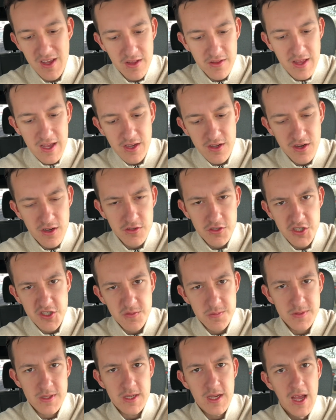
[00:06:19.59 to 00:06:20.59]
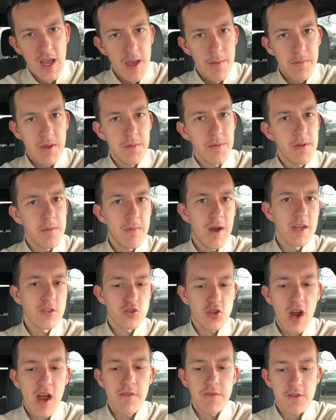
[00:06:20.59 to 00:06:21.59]
Now that could have just been maybe in my
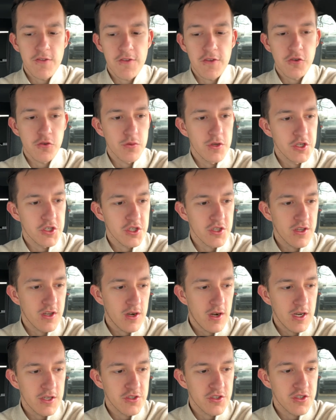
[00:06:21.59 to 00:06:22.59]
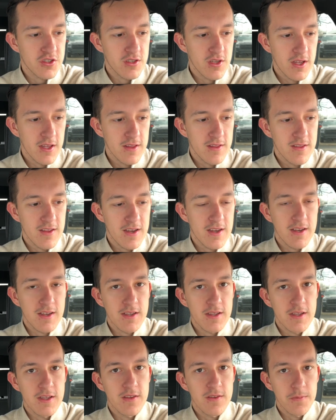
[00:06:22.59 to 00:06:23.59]
driving situation there, it
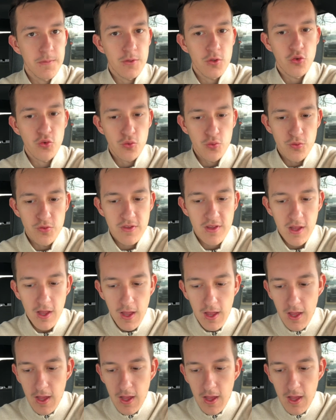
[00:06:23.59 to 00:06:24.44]
didn't need to be used